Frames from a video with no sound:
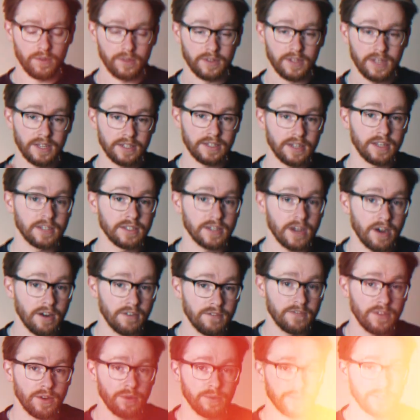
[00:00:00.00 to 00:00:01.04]
this guitar
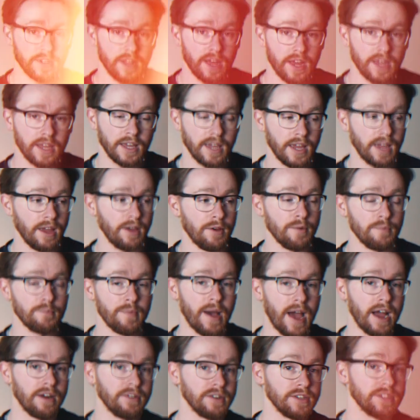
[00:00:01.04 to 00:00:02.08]
feels like in
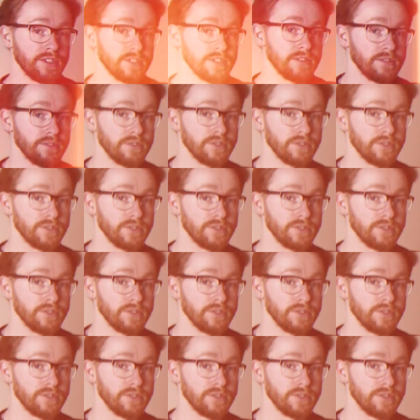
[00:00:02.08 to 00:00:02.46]
comparison